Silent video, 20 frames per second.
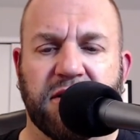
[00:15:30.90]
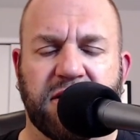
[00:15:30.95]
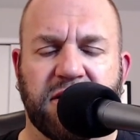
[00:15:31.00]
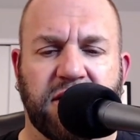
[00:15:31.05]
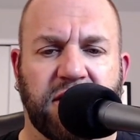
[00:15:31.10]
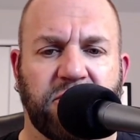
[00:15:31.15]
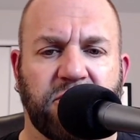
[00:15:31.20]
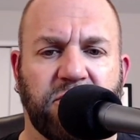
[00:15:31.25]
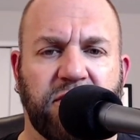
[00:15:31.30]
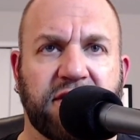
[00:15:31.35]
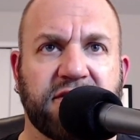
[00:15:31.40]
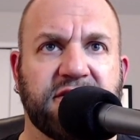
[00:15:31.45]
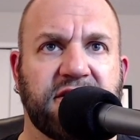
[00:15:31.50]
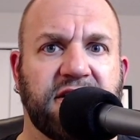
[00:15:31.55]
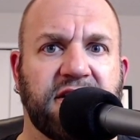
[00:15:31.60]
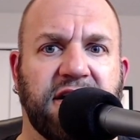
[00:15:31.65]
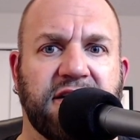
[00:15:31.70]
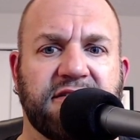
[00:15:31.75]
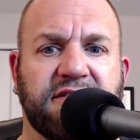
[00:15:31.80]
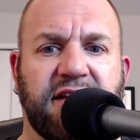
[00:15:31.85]
uh,
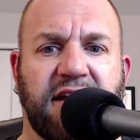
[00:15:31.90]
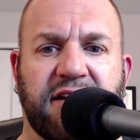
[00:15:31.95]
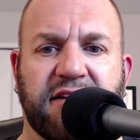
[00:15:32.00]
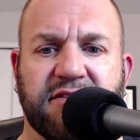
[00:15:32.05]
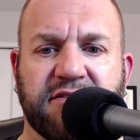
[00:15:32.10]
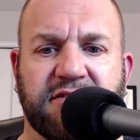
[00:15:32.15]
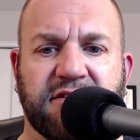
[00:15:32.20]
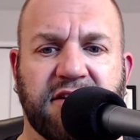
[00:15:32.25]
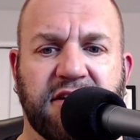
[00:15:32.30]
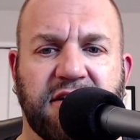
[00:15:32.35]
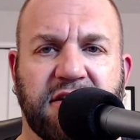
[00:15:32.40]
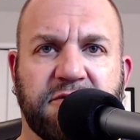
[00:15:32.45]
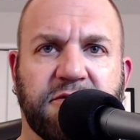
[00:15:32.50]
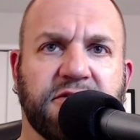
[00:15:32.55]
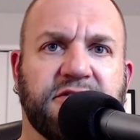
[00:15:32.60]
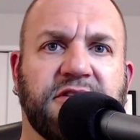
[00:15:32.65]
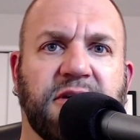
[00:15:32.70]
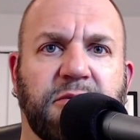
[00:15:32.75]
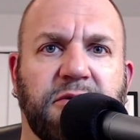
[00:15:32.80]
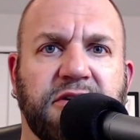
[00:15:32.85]
resonant antennas. For
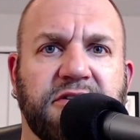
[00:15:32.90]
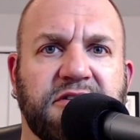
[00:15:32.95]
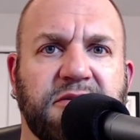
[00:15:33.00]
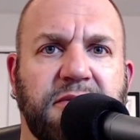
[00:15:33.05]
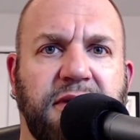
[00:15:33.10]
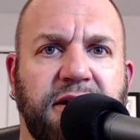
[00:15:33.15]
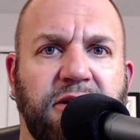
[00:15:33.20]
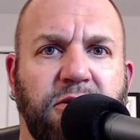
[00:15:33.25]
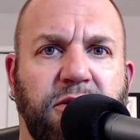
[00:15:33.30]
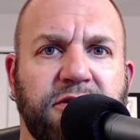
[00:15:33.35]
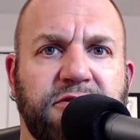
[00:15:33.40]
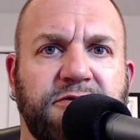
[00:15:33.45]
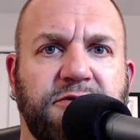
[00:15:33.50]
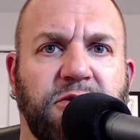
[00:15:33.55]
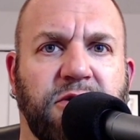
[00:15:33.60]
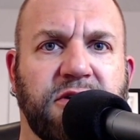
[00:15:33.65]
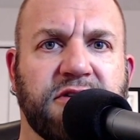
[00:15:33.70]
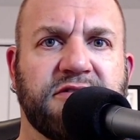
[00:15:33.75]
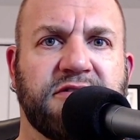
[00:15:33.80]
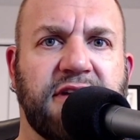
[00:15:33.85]
some reason, my noise
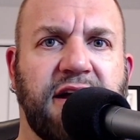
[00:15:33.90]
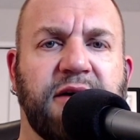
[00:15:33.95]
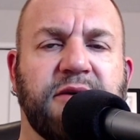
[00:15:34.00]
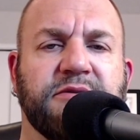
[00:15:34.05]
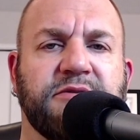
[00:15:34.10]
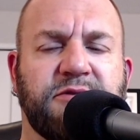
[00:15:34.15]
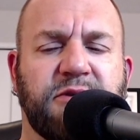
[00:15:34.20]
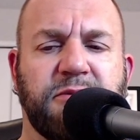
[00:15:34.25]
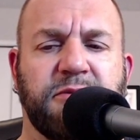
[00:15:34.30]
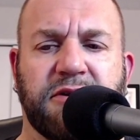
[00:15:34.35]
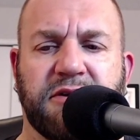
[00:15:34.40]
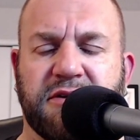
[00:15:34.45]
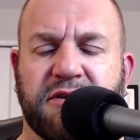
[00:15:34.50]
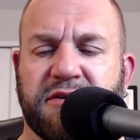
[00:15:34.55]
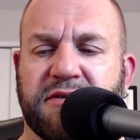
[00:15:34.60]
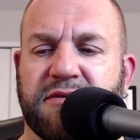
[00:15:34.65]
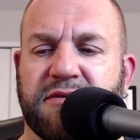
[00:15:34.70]
floor is down, so I'm gonna